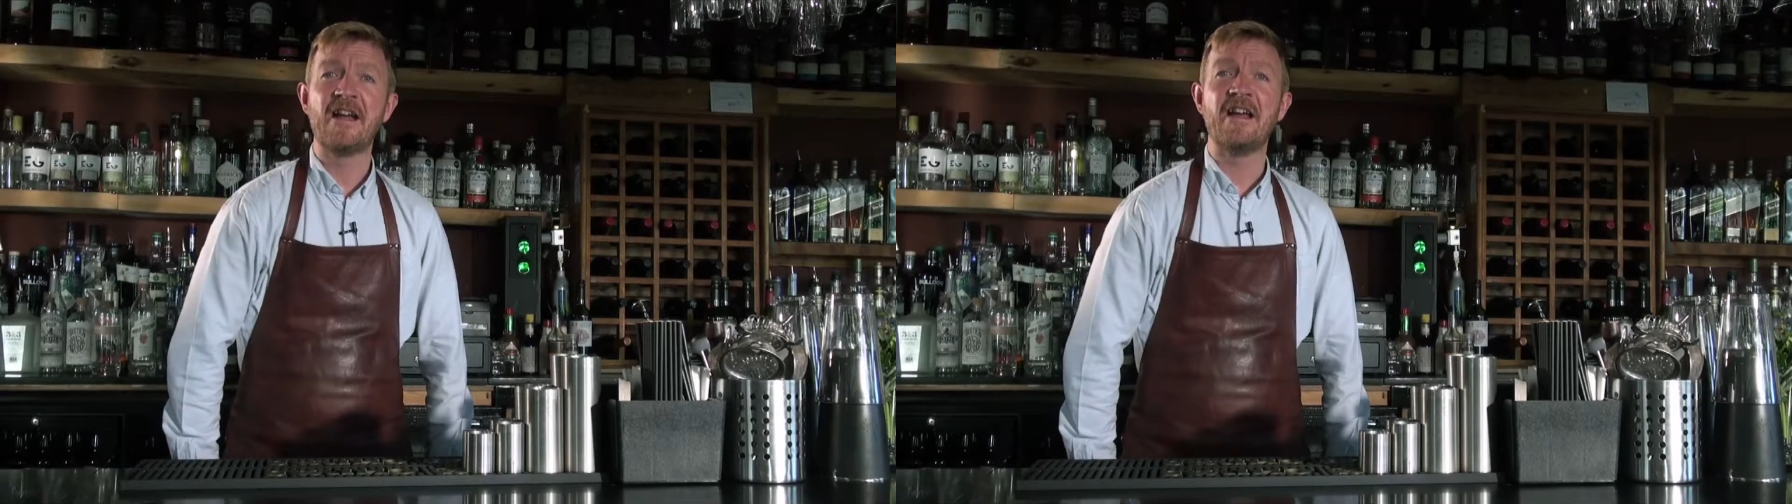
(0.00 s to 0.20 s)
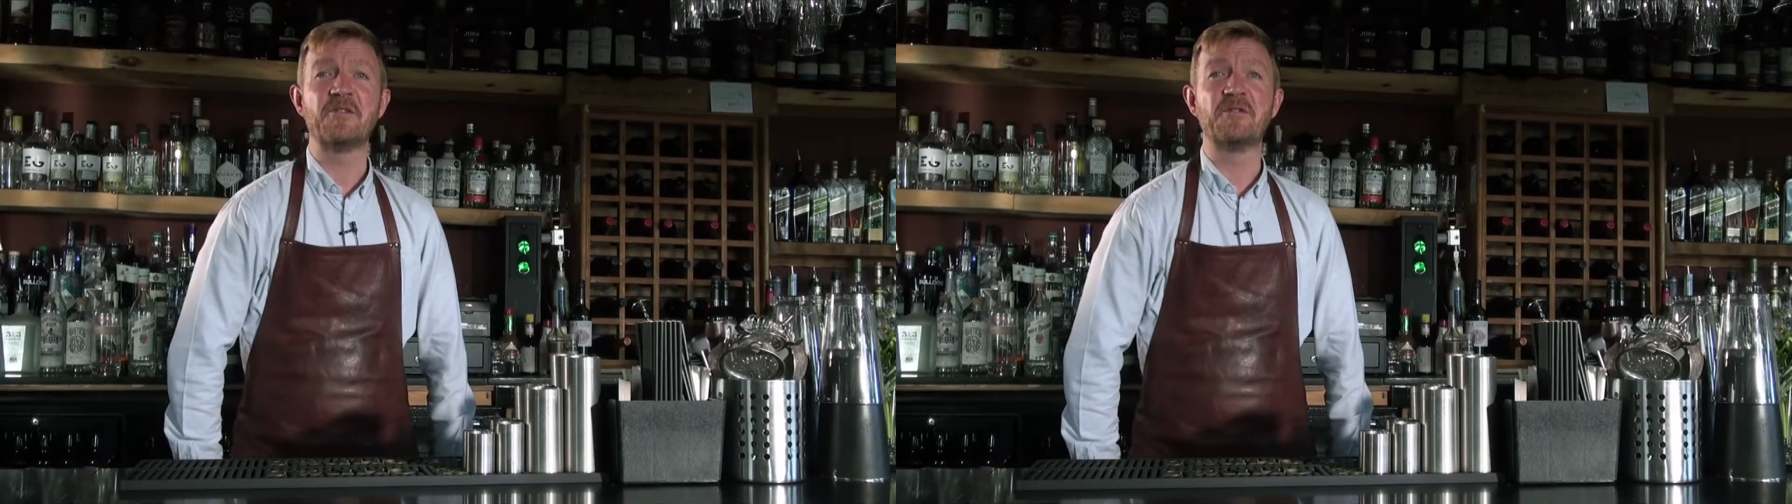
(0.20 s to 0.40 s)

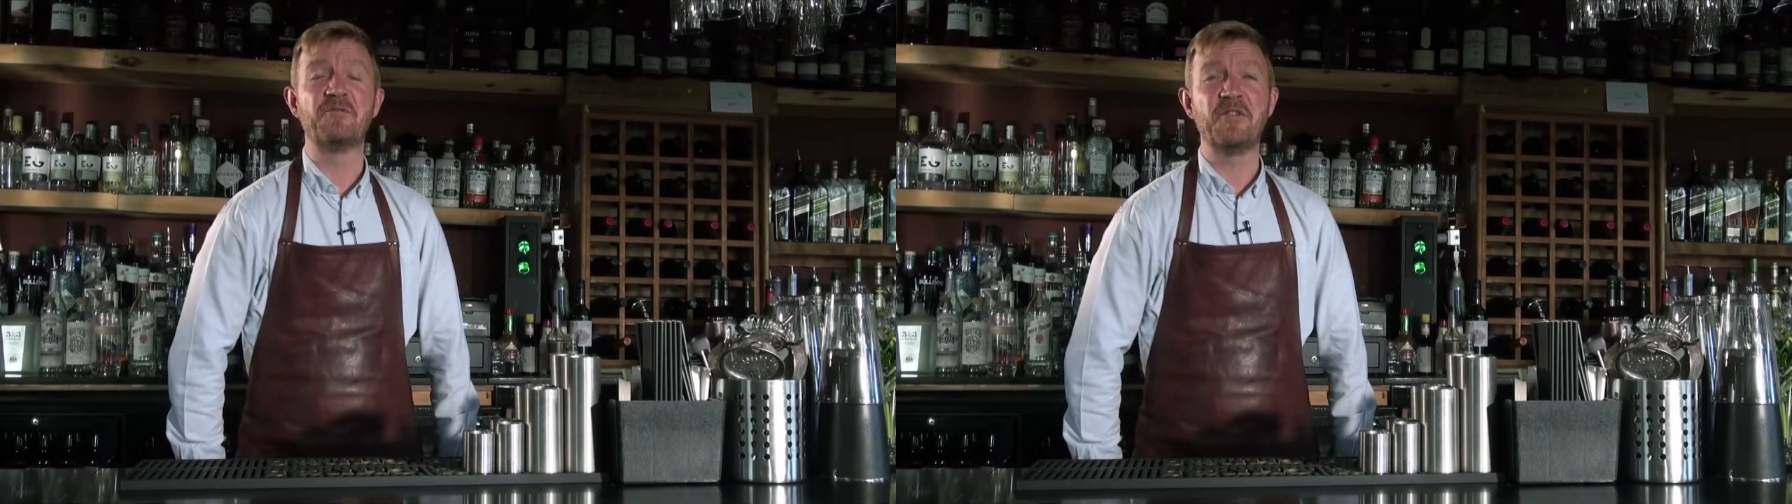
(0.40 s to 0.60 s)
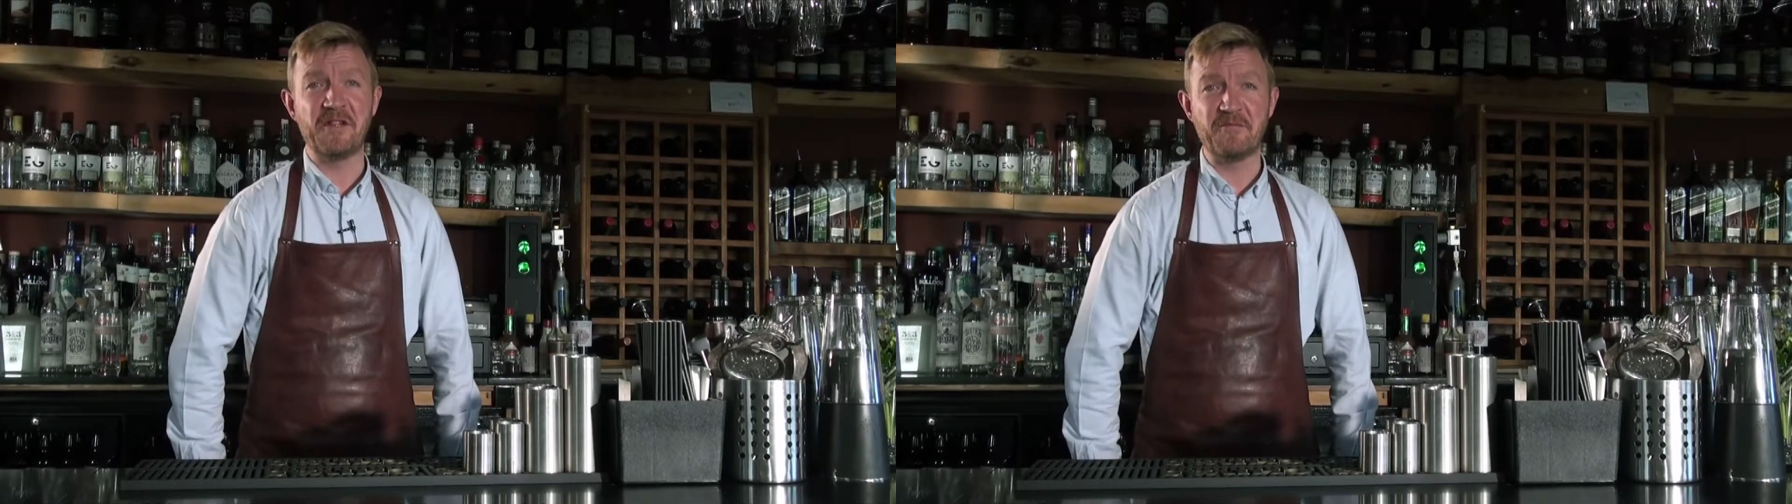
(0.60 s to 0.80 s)
It's
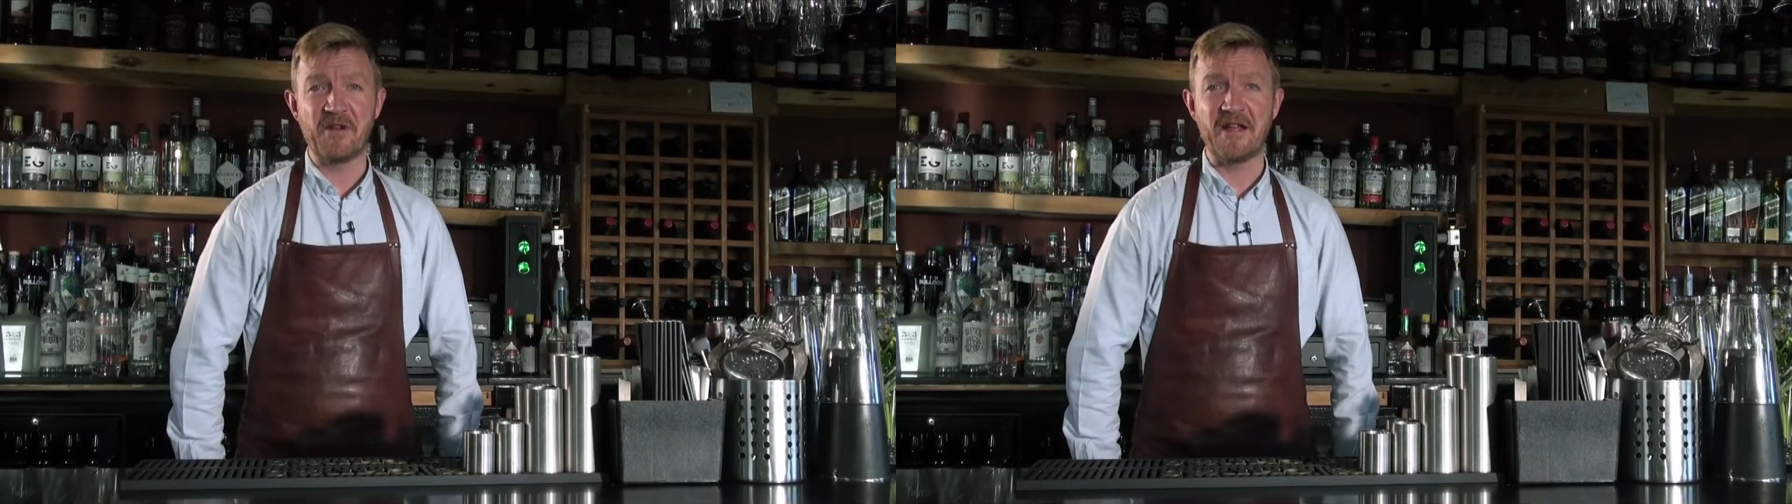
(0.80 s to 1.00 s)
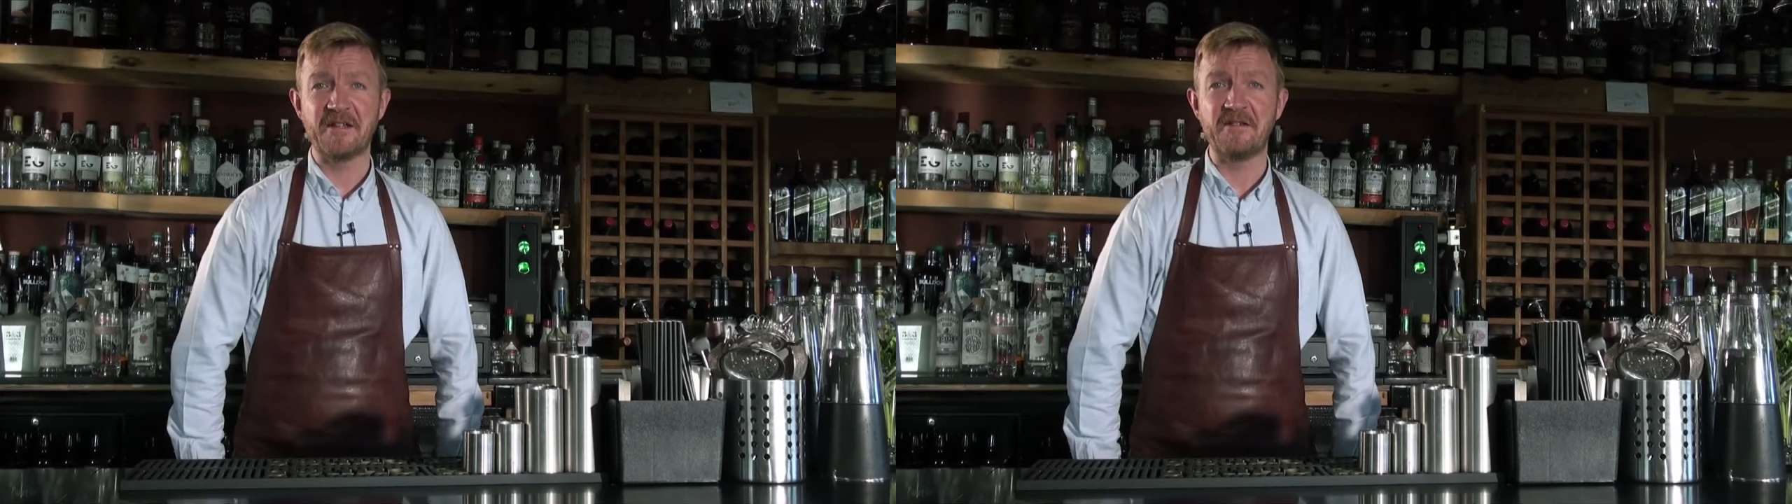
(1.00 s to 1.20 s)
also really
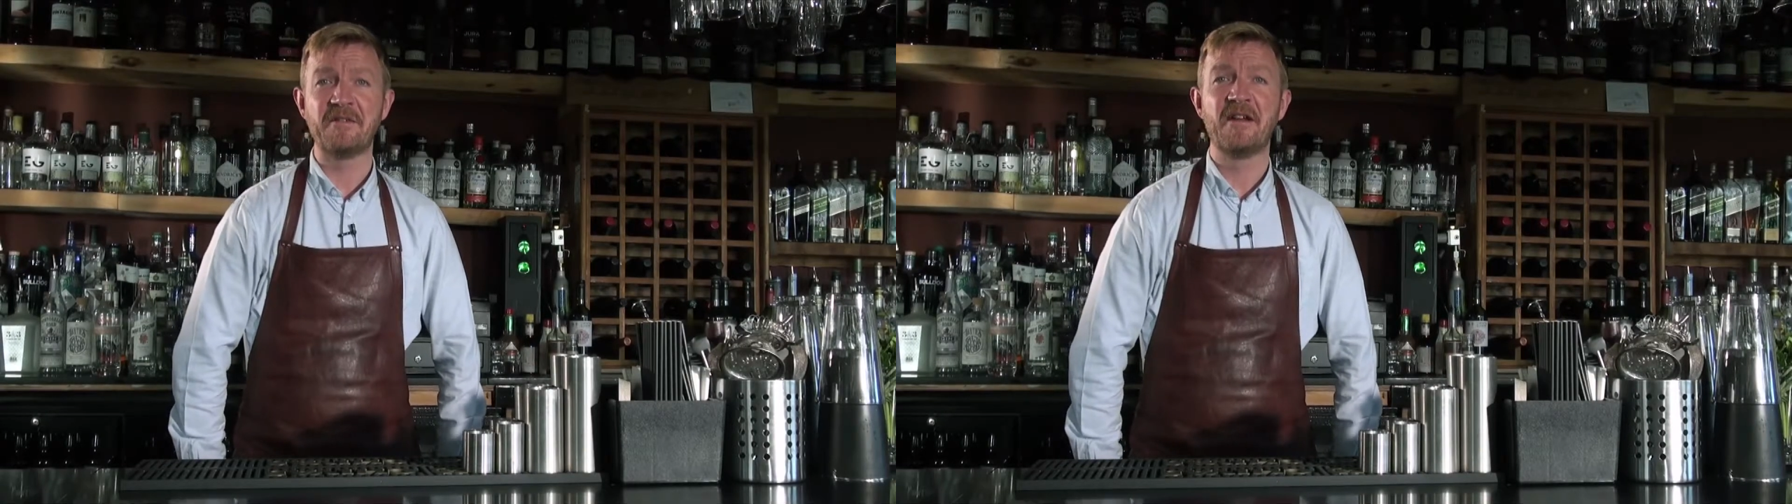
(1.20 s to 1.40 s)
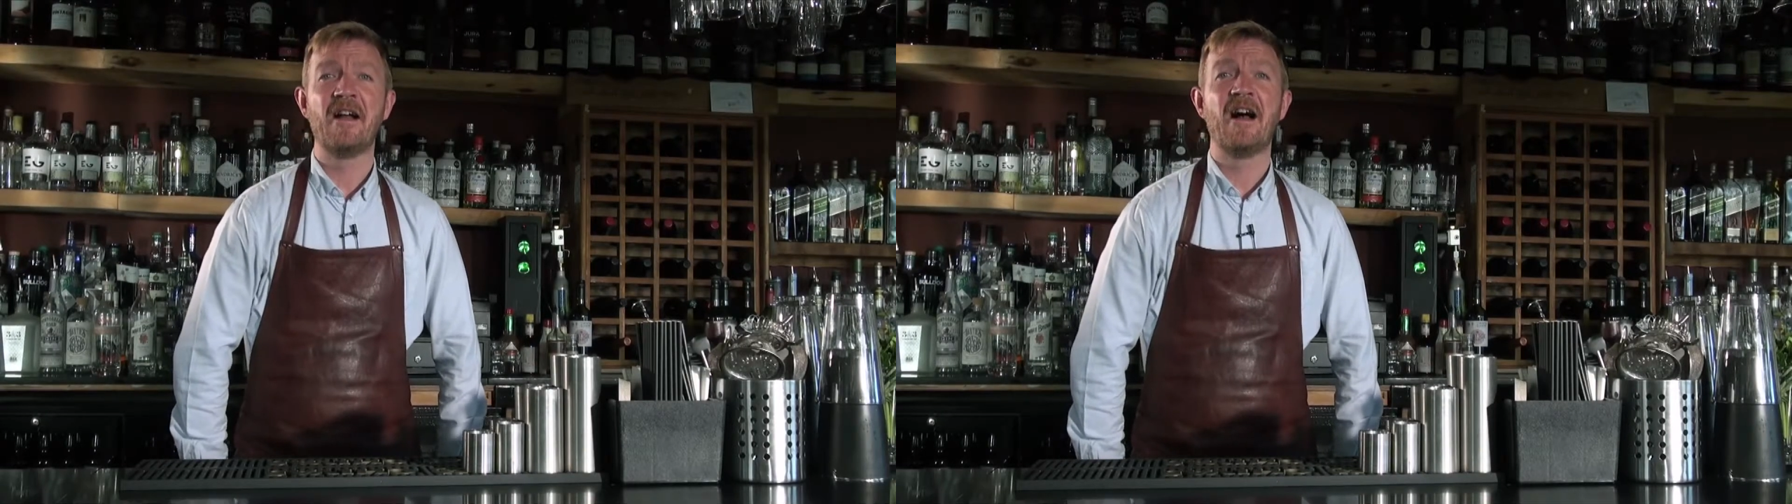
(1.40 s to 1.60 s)
impressive,